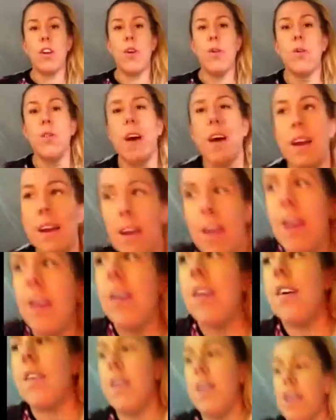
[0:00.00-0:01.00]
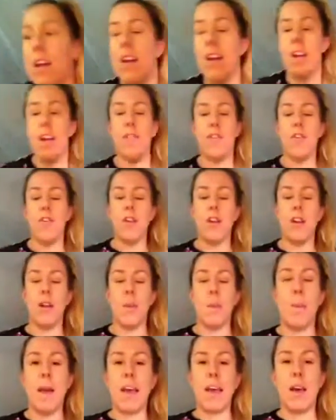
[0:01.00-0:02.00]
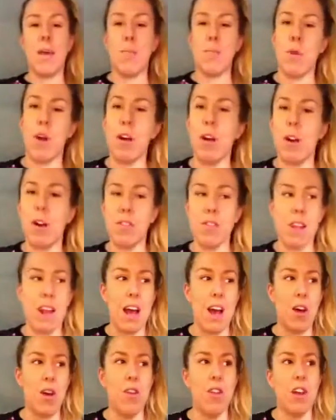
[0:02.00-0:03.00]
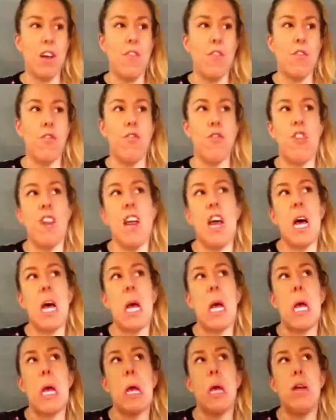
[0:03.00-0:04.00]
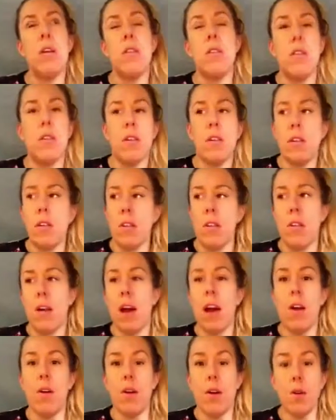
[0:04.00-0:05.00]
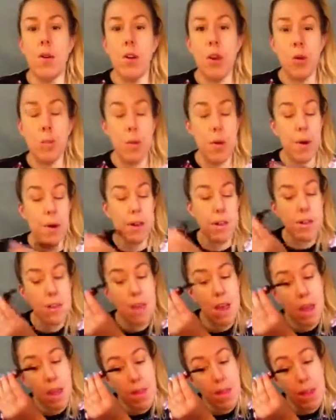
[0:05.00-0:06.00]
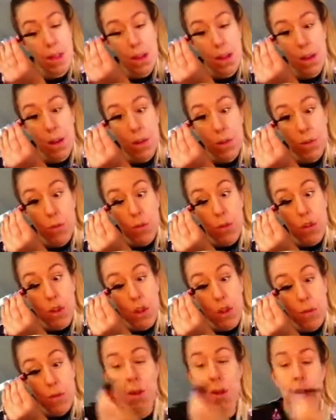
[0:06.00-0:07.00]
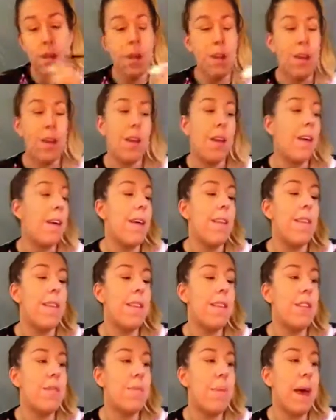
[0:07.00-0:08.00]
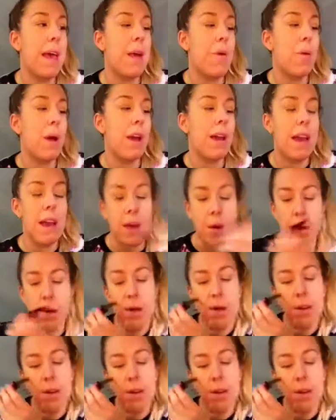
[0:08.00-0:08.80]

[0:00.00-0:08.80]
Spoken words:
on, like, different makeup products, and I'll love them for, like, I don't know, 2 months, and then I'll switch up. This is Bay right now.